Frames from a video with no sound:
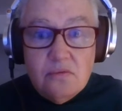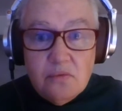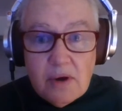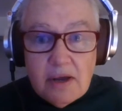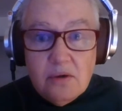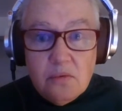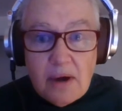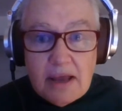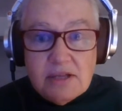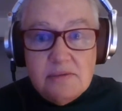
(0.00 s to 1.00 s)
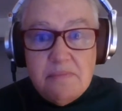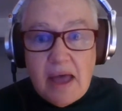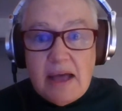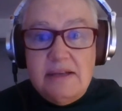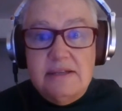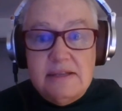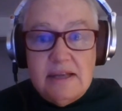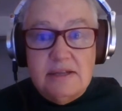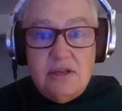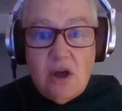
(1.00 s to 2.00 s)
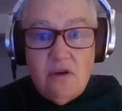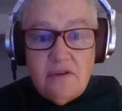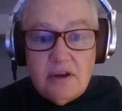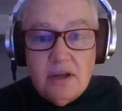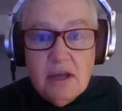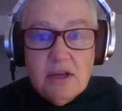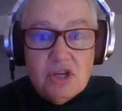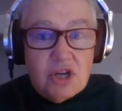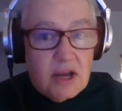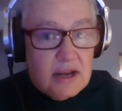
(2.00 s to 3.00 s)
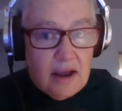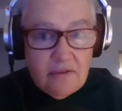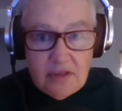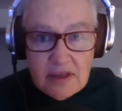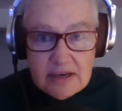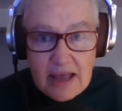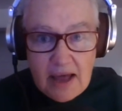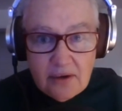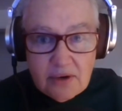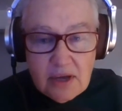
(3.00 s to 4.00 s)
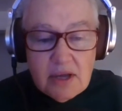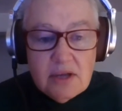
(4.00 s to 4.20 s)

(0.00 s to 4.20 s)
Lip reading: real race back since COVID shut everything down.